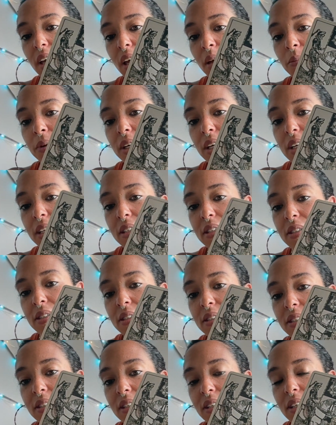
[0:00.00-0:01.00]

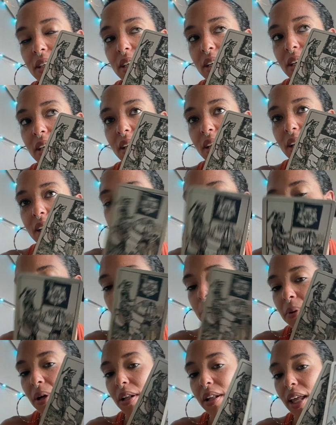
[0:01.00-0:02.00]
because it's not
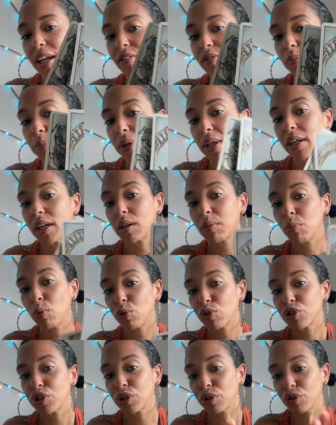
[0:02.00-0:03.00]
about life being an
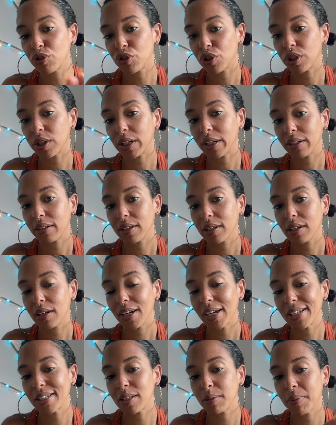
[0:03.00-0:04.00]
emotional journey.
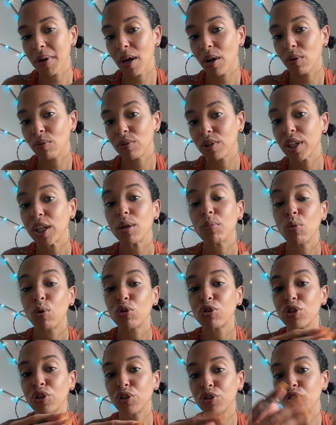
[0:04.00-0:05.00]
It's about the
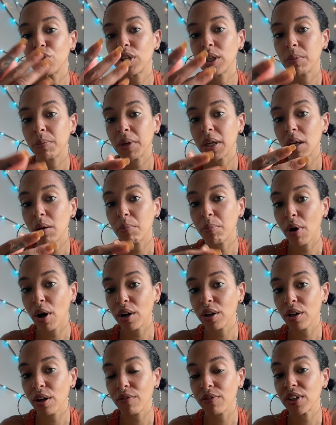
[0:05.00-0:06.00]
emotional journey being
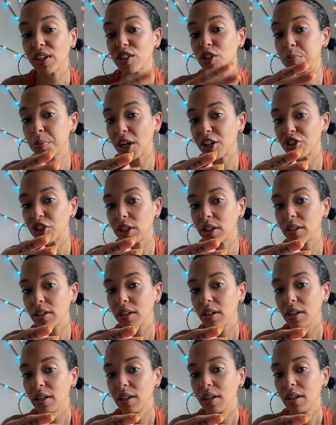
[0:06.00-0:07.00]
part of an expression
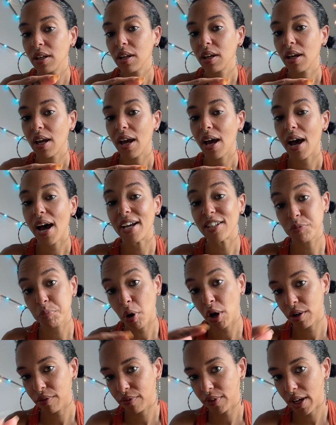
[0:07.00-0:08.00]
as
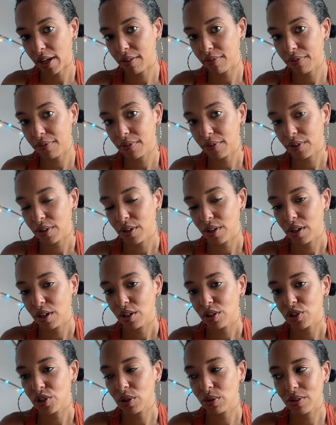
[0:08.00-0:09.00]
part of life.
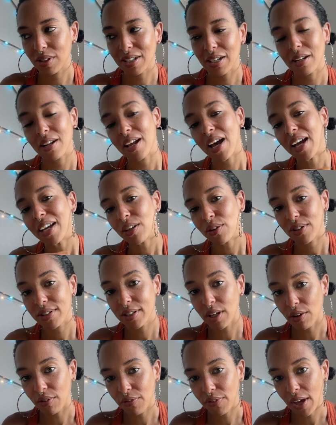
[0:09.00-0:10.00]
So to deny
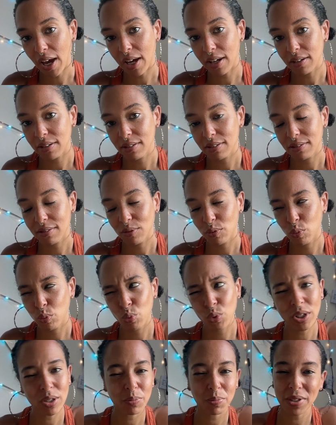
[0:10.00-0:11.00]
yourself that
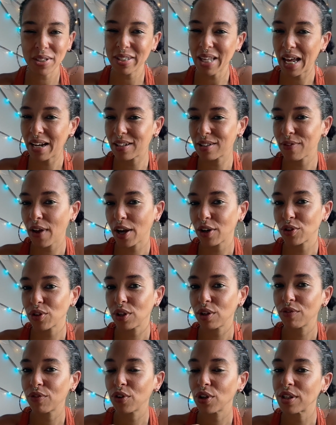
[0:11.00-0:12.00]
wouldn't be
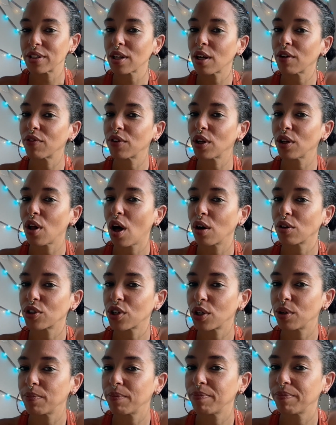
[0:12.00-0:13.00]
satisfactory for yourself in the long
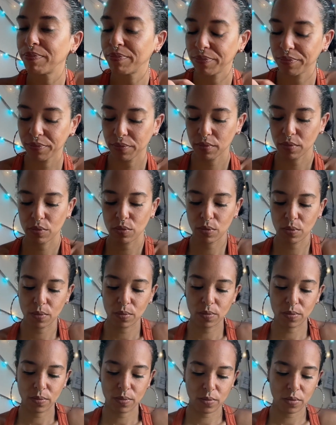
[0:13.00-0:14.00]
term.
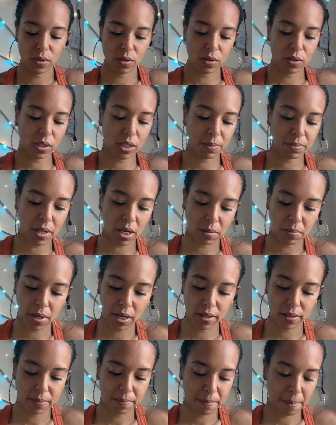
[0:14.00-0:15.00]
So keep that in mind.